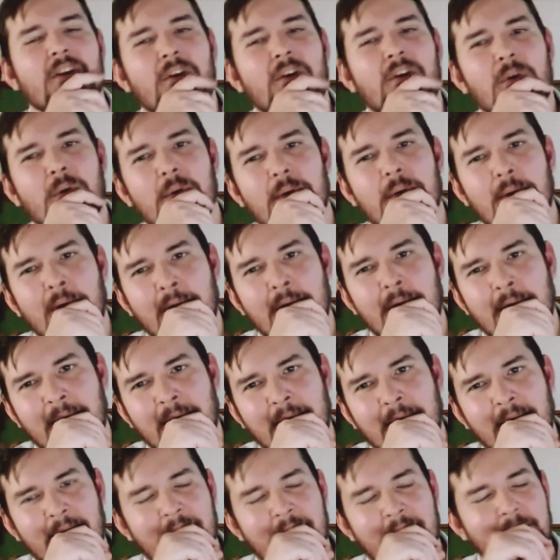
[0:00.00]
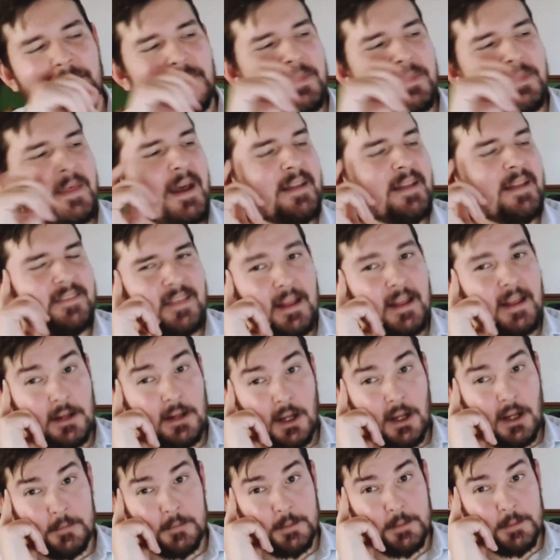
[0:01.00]
so
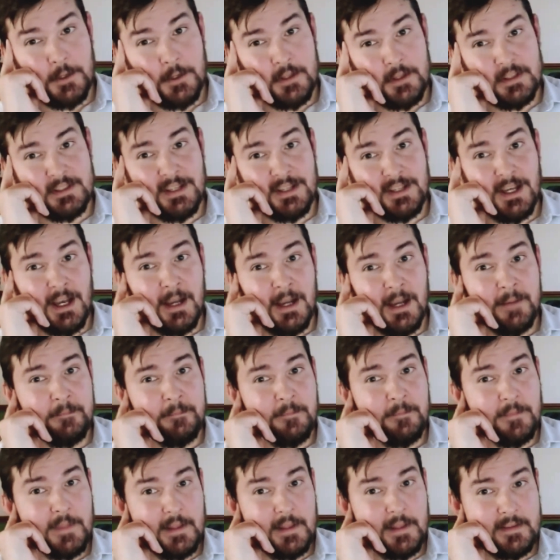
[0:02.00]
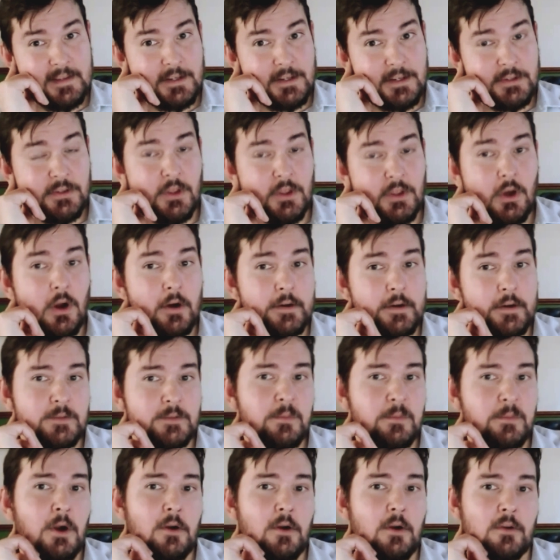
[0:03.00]
that comes up all the time. That's actually the
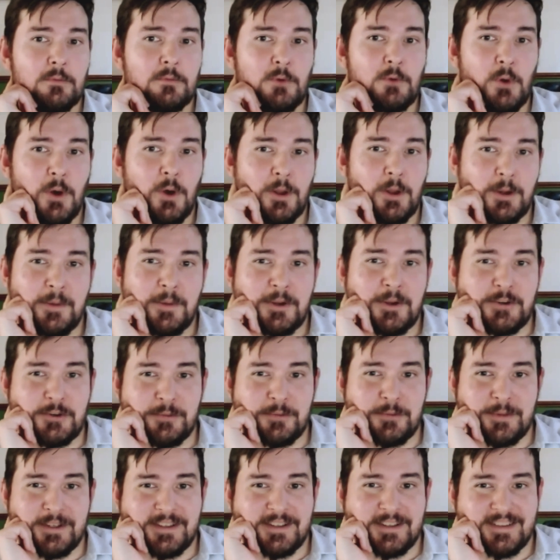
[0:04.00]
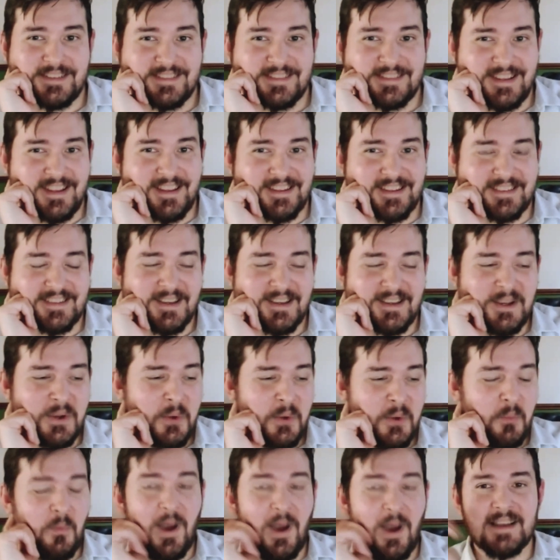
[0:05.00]
hardest part of quality measurement is,
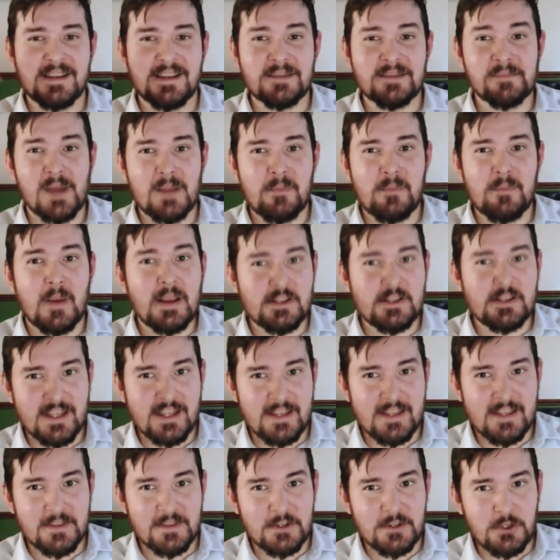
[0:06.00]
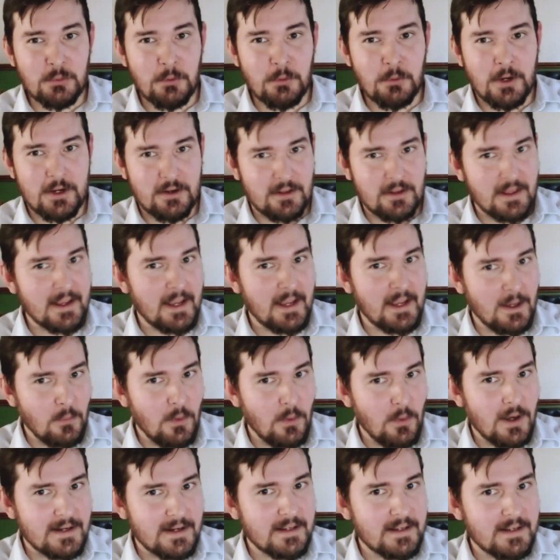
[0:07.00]
why didn't my patient hit the numerator like I
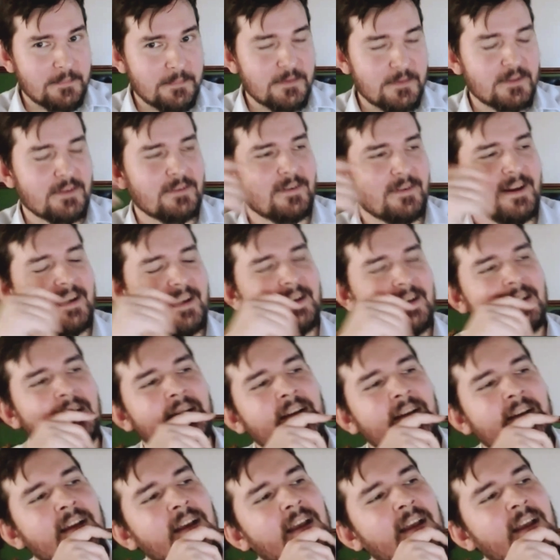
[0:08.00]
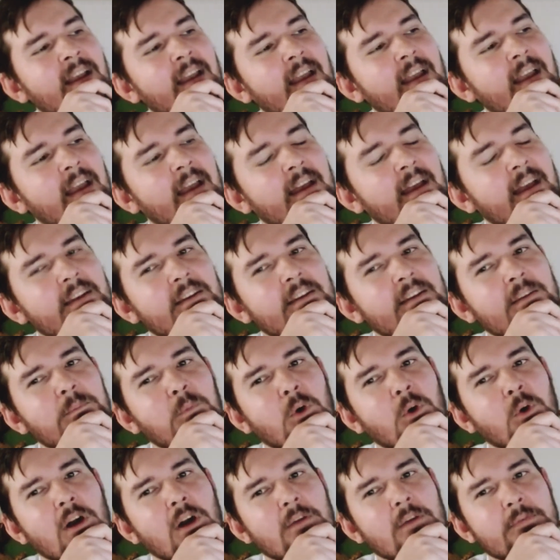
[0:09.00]
wanted him to, right? And
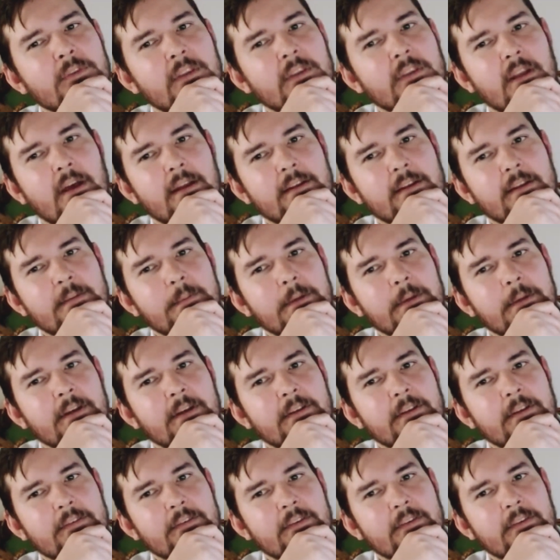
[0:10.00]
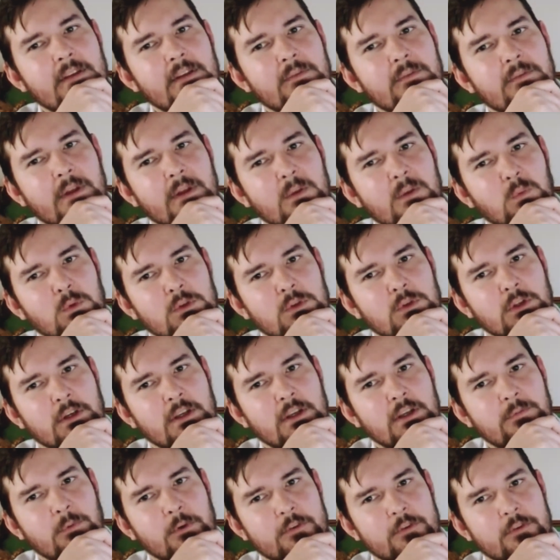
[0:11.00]
more often than not, it's because the event we're
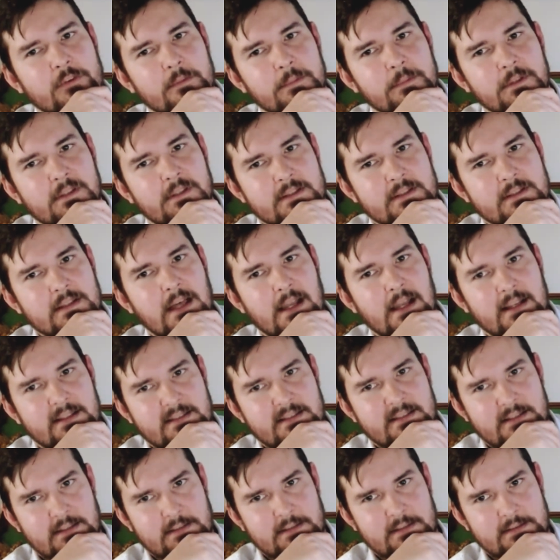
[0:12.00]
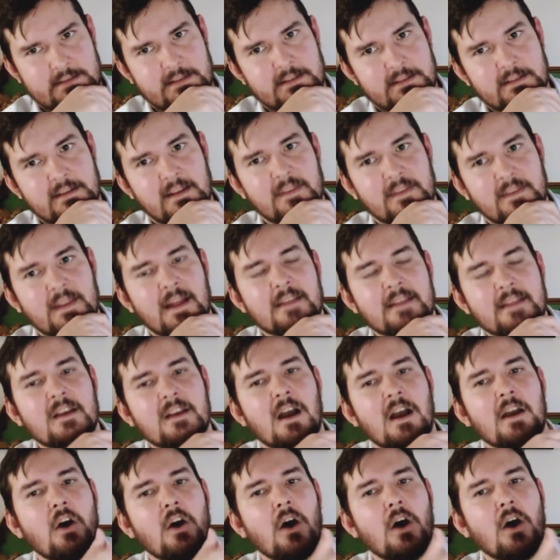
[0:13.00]
looking for simply does not exist. And that's
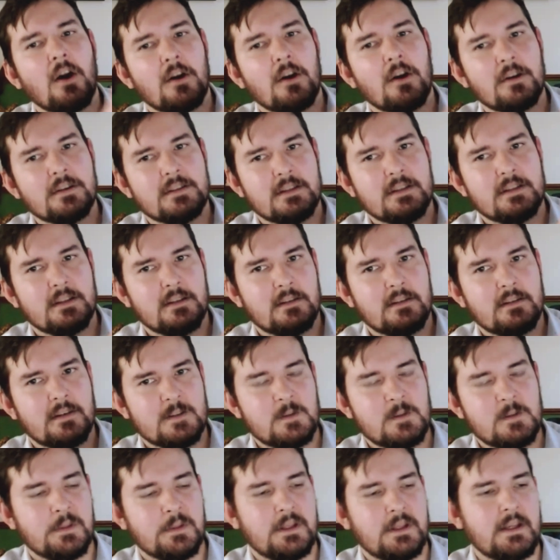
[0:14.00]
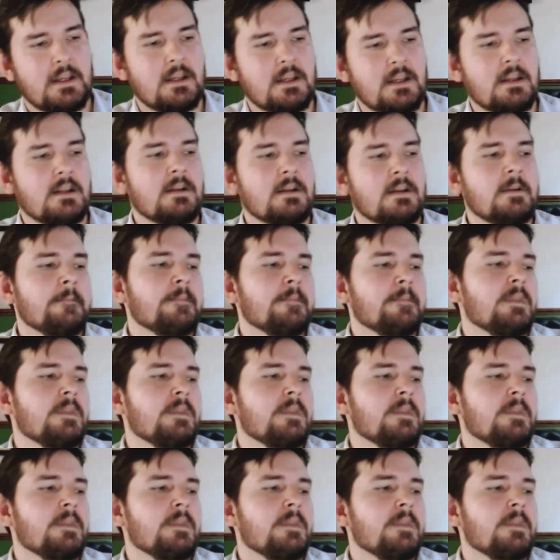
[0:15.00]
kind of hard to explain.